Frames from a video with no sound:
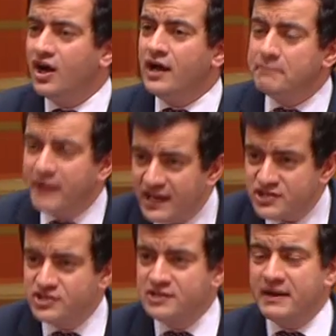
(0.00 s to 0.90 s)
I'm
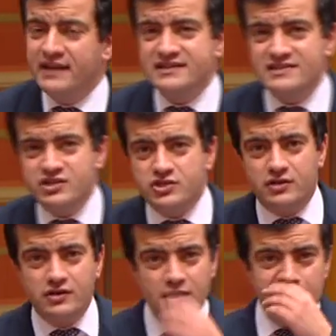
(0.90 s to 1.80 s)
passionate about this
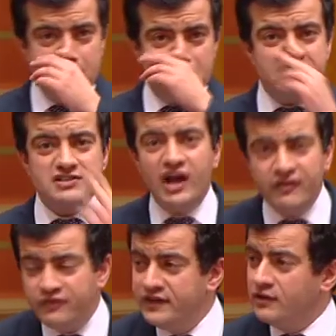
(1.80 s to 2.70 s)
issue because
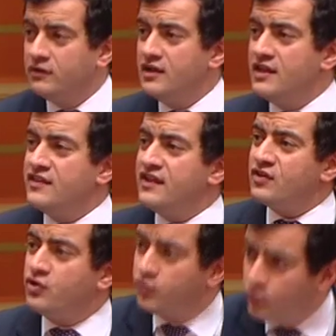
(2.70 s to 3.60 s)
I feel
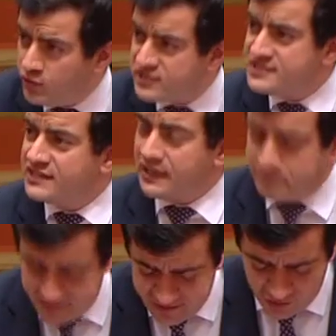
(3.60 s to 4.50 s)
that crooks
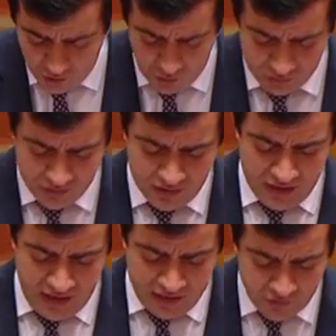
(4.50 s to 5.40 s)
like Peter Holt
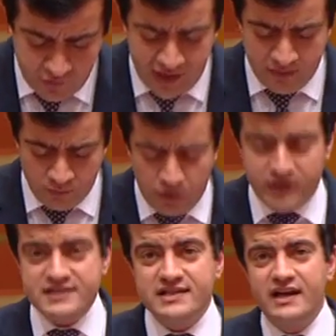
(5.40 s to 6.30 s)
and Graeme
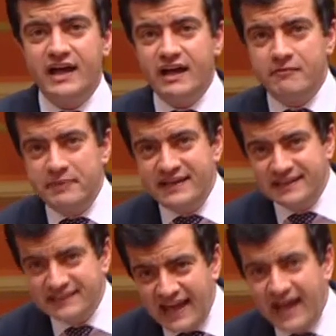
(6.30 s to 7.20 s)
Watters have been
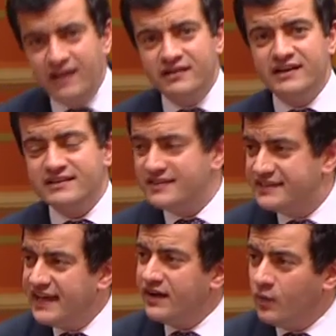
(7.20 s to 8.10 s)
allowed to
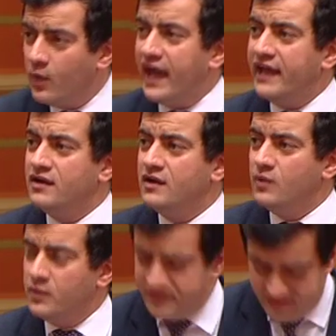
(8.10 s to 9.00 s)
get away
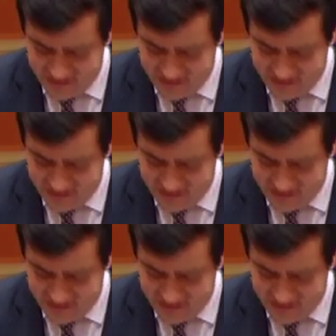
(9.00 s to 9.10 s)
with